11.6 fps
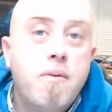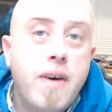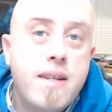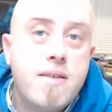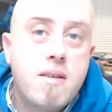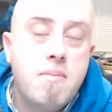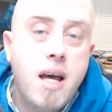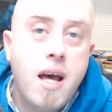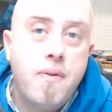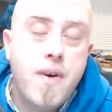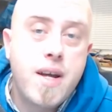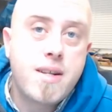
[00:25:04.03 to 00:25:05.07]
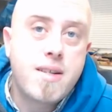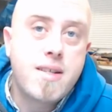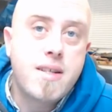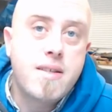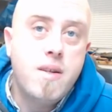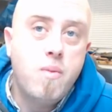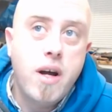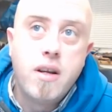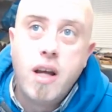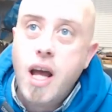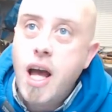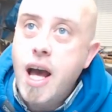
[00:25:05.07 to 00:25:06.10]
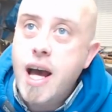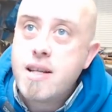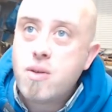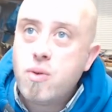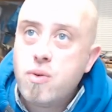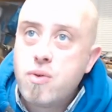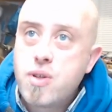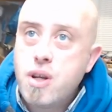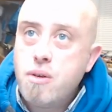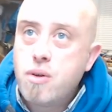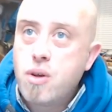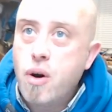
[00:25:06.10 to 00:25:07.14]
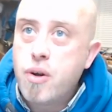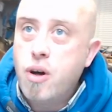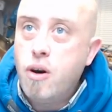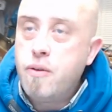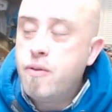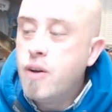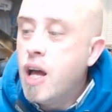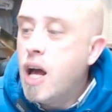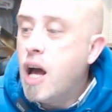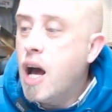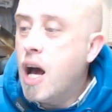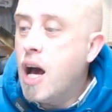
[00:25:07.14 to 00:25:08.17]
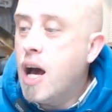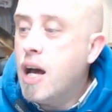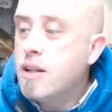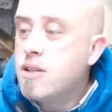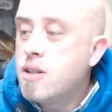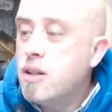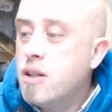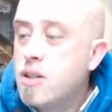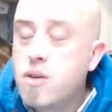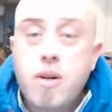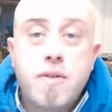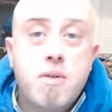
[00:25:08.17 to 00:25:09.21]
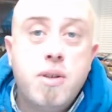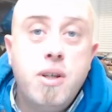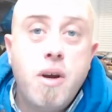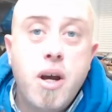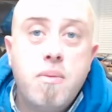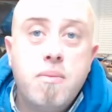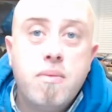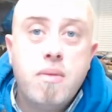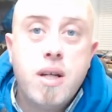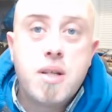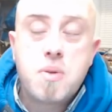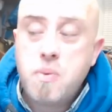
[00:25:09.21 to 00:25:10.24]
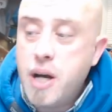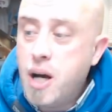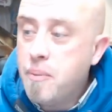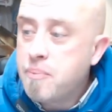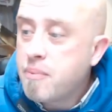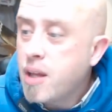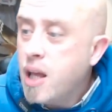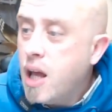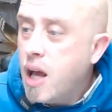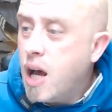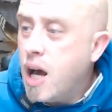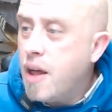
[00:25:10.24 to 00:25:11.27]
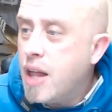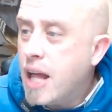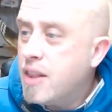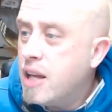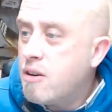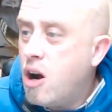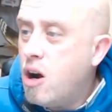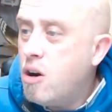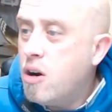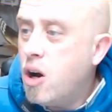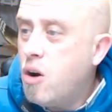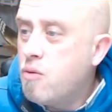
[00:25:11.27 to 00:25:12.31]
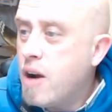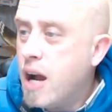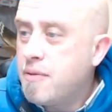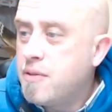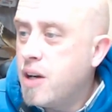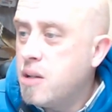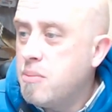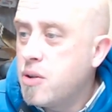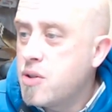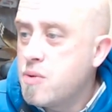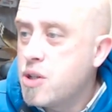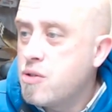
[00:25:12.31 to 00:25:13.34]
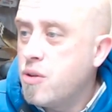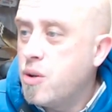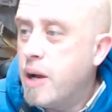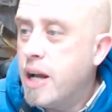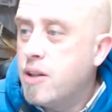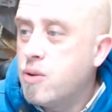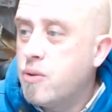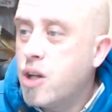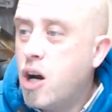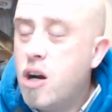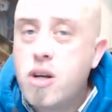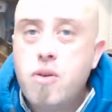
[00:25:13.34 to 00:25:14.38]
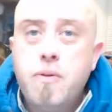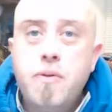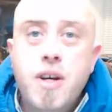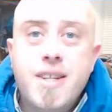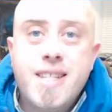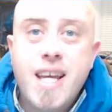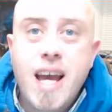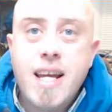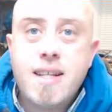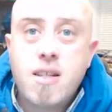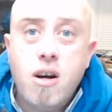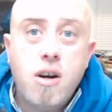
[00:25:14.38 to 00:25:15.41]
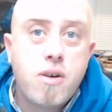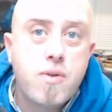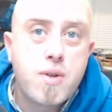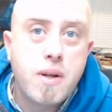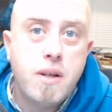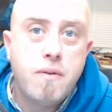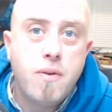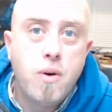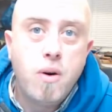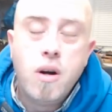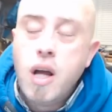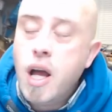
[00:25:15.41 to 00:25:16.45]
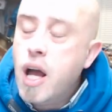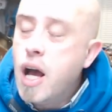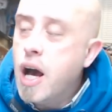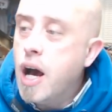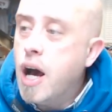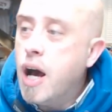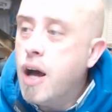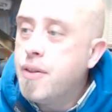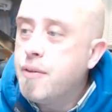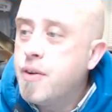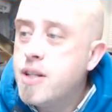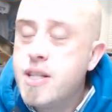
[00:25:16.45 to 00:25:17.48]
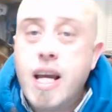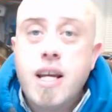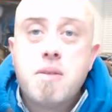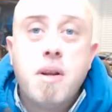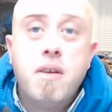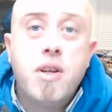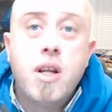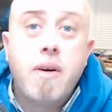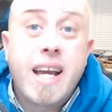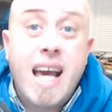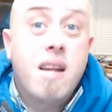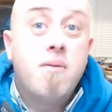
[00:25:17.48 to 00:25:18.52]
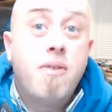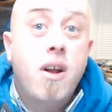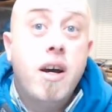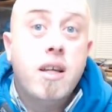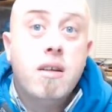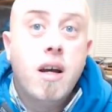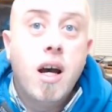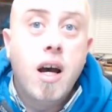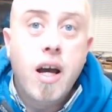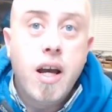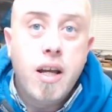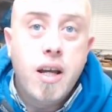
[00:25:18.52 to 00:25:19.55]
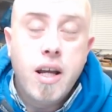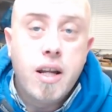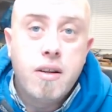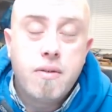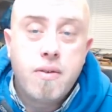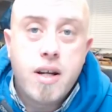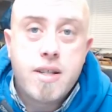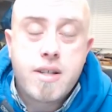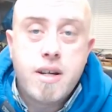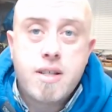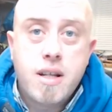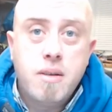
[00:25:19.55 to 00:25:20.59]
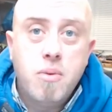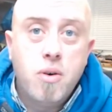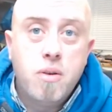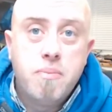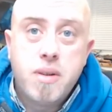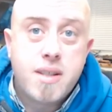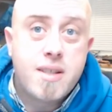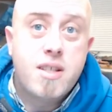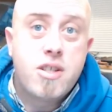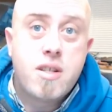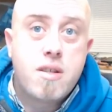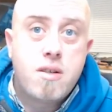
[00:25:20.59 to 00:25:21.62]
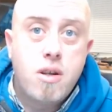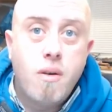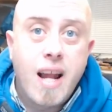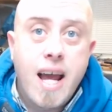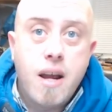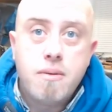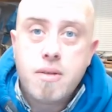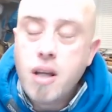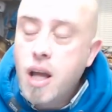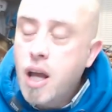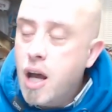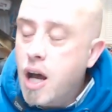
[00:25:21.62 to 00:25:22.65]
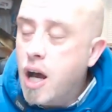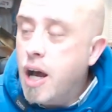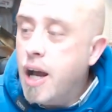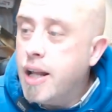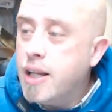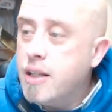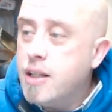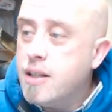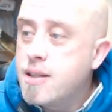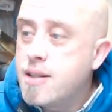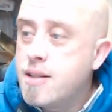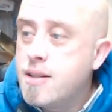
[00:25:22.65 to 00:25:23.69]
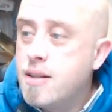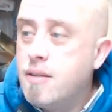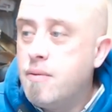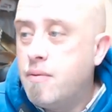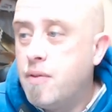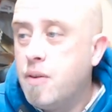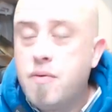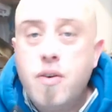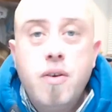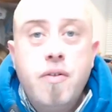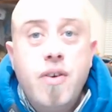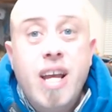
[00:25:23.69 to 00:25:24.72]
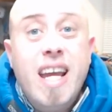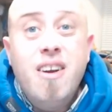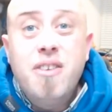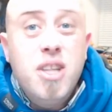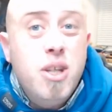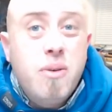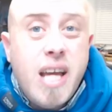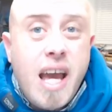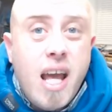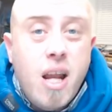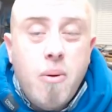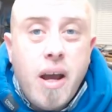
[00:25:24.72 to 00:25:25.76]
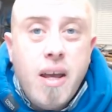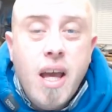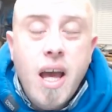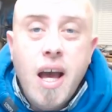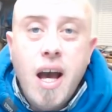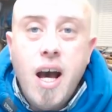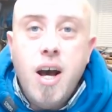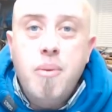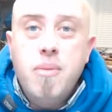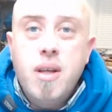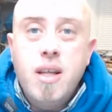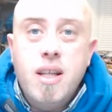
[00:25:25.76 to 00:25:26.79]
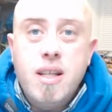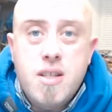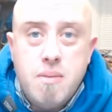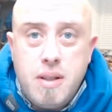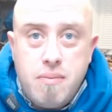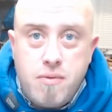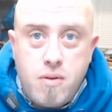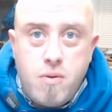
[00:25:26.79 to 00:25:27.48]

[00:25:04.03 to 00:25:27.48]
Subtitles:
Phantom FX61 has also gone off to a new home as well. And there are a whole raft of other models which are on the way at the door. The Hardcore 38, the Hardcore 24. The 38, as many of you know, I can't fly any of the flying sites anymore because it's just too loud. And it needs, for here in the UK anyway, it needs to be